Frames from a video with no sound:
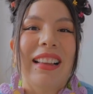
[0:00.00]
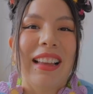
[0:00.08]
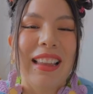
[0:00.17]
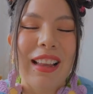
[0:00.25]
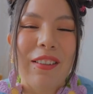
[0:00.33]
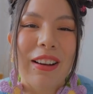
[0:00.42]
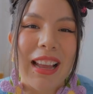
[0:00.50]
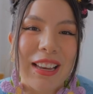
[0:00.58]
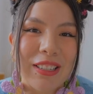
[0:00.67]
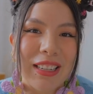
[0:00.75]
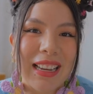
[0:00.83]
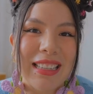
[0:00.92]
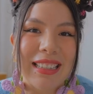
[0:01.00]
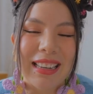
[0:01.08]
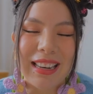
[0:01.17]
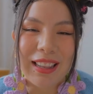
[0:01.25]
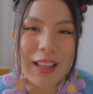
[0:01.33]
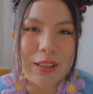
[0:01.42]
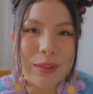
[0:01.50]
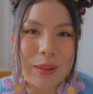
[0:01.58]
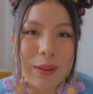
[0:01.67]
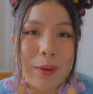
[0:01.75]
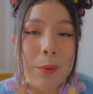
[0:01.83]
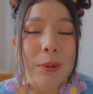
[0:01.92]
And I will catch you guys in the next
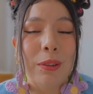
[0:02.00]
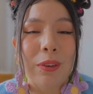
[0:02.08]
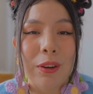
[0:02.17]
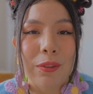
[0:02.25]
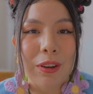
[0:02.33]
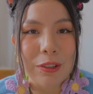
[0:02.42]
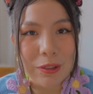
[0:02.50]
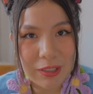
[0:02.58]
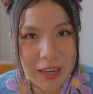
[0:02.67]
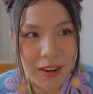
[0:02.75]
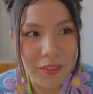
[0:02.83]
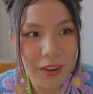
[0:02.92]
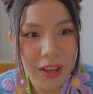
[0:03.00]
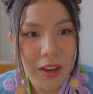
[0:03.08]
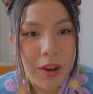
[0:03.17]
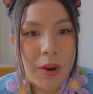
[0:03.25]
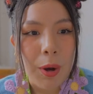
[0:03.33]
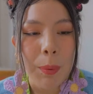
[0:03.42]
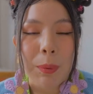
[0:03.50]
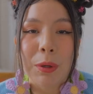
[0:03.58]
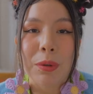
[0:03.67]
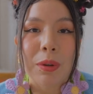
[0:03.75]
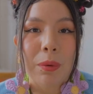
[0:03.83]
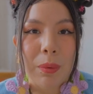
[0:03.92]
one. Hope this video finds you safe. Hope you're
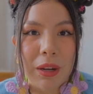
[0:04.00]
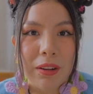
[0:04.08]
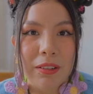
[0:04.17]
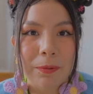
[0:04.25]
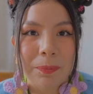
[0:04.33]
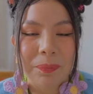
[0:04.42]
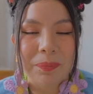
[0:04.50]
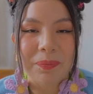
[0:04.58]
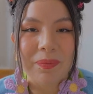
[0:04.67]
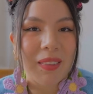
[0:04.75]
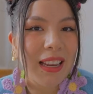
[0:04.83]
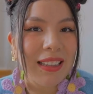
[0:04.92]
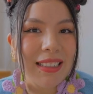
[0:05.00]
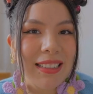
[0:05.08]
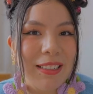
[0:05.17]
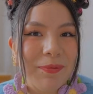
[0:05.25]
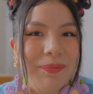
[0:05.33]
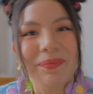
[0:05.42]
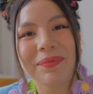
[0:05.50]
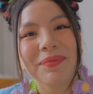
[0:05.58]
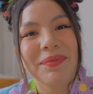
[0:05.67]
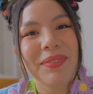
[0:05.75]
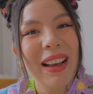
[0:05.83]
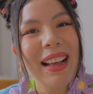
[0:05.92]
doing well. And that's it.
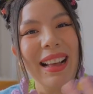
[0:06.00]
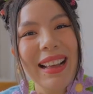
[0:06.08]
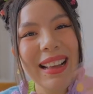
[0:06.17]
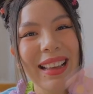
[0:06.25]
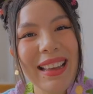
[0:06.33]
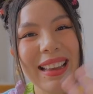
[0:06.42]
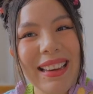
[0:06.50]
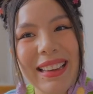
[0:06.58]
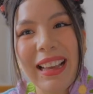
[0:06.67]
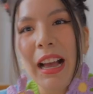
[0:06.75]
Bye.